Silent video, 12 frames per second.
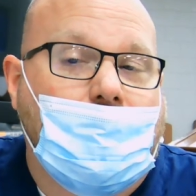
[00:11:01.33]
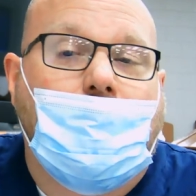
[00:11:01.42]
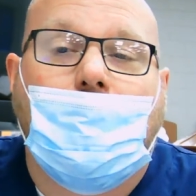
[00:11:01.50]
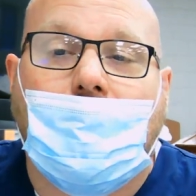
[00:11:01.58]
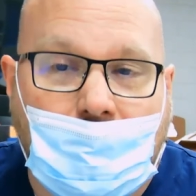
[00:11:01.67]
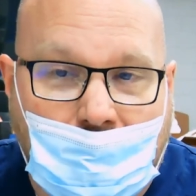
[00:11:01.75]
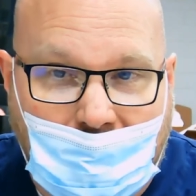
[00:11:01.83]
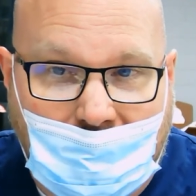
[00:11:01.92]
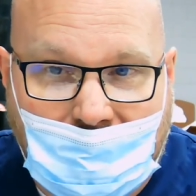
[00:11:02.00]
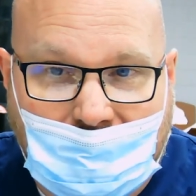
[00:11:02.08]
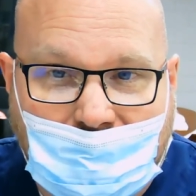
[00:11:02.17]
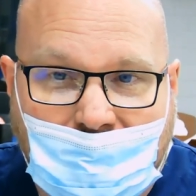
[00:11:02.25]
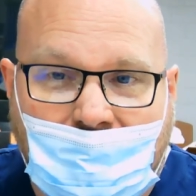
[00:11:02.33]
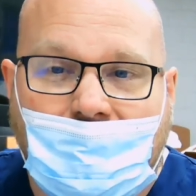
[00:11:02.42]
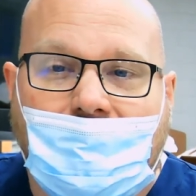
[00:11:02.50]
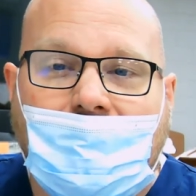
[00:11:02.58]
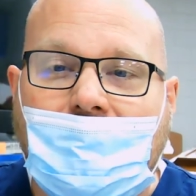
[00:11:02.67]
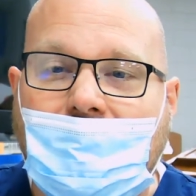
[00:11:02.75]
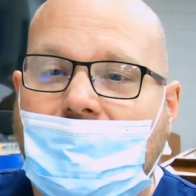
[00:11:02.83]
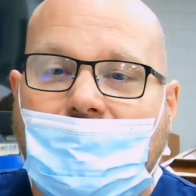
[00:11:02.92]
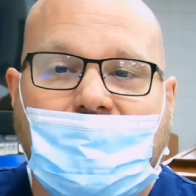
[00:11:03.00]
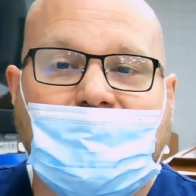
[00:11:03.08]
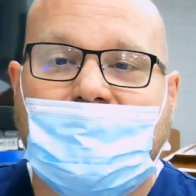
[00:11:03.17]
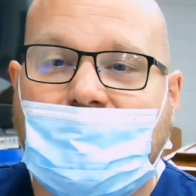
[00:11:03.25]
know what you're thinking.
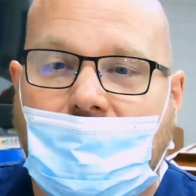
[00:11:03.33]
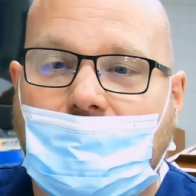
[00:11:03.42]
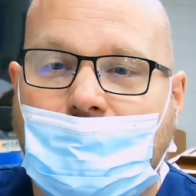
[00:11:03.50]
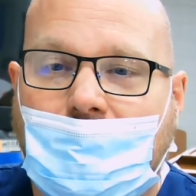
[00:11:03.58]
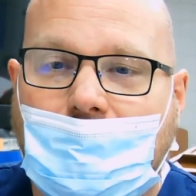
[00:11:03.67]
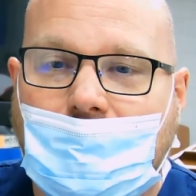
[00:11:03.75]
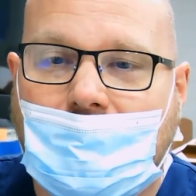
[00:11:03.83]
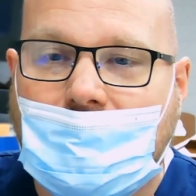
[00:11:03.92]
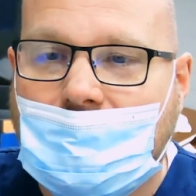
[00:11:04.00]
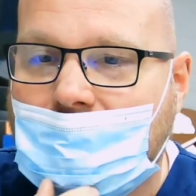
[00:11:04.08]
This is not appropriate.